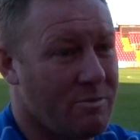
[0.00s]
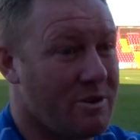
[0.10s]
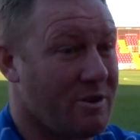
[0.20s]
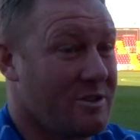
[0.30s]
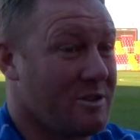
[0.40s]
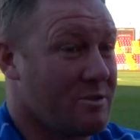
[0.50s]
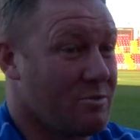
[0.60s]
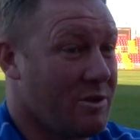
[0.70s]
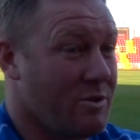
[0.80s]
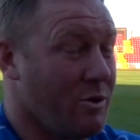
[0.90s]
because as
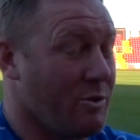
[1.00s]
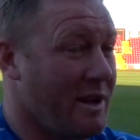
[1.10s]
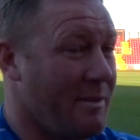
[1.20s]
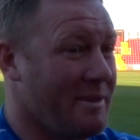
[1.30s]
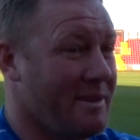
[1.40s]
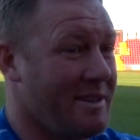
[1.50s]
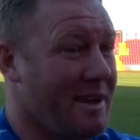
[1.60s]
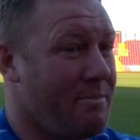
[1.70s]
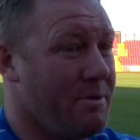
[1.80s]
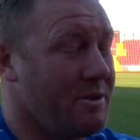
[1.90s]
we thought would happen did
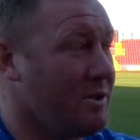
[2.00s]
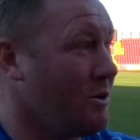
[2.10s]
happen.